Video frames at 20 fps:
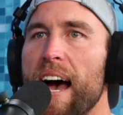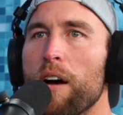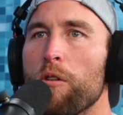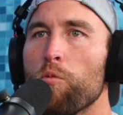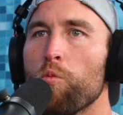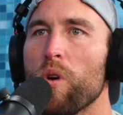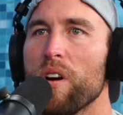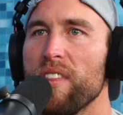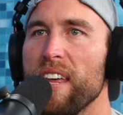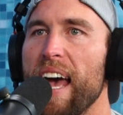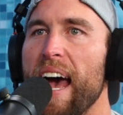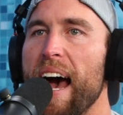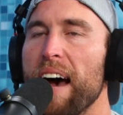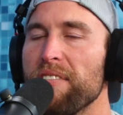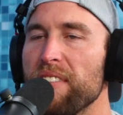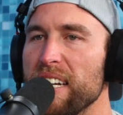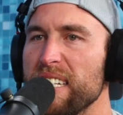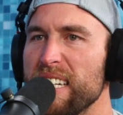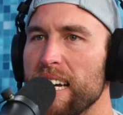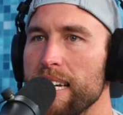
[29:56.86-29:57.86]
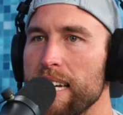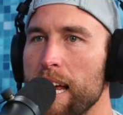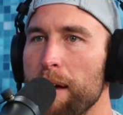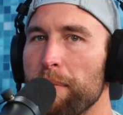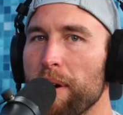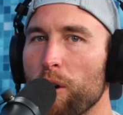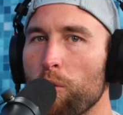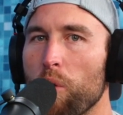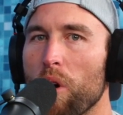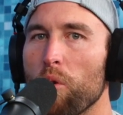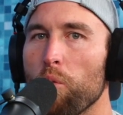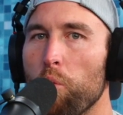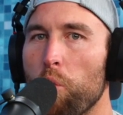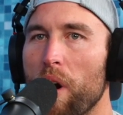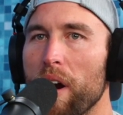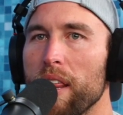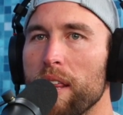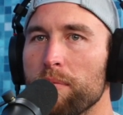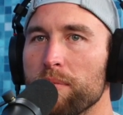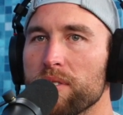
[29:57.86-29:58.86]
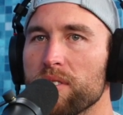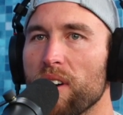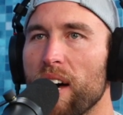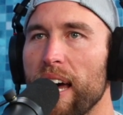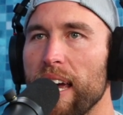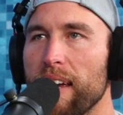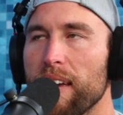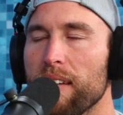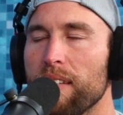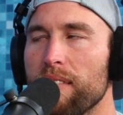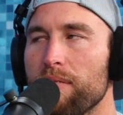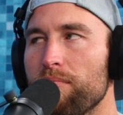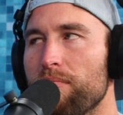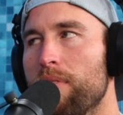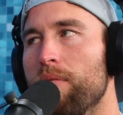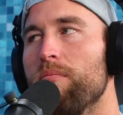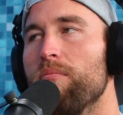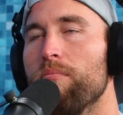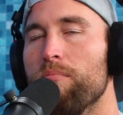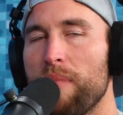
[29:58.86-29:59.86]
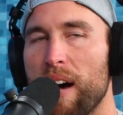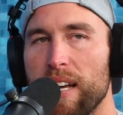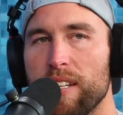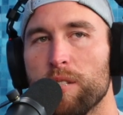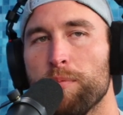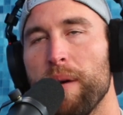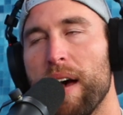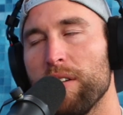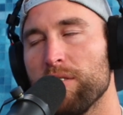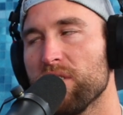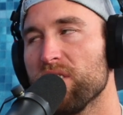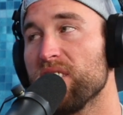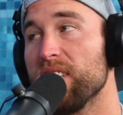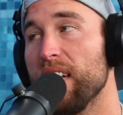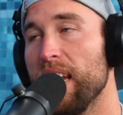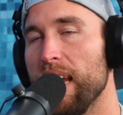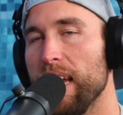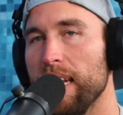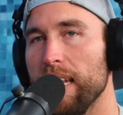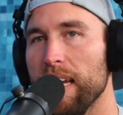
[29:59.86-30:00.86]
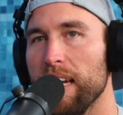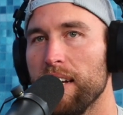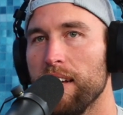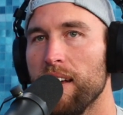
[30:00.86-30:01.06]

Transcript: where they have that dynamic where one of them's like, my spouse is an idiot.